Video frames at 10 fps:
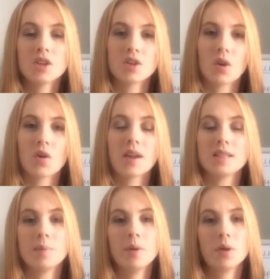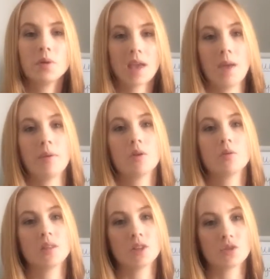So a typical chemical
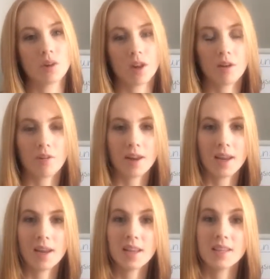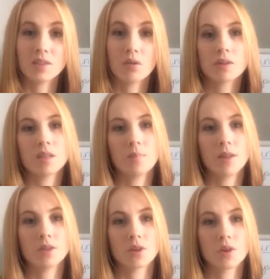sunscreen ingredient is
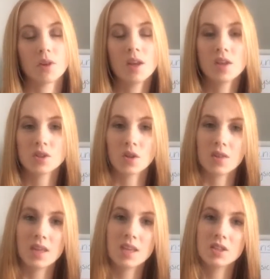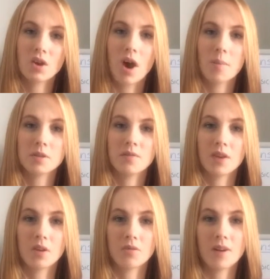oxybenzone. So these types of
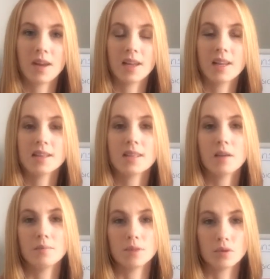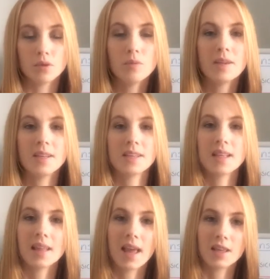ingredients absorb into
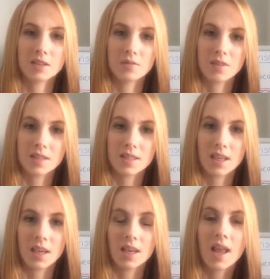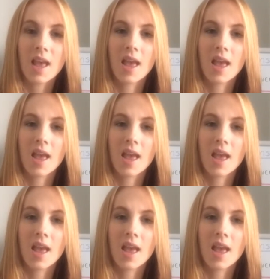the layers of the skin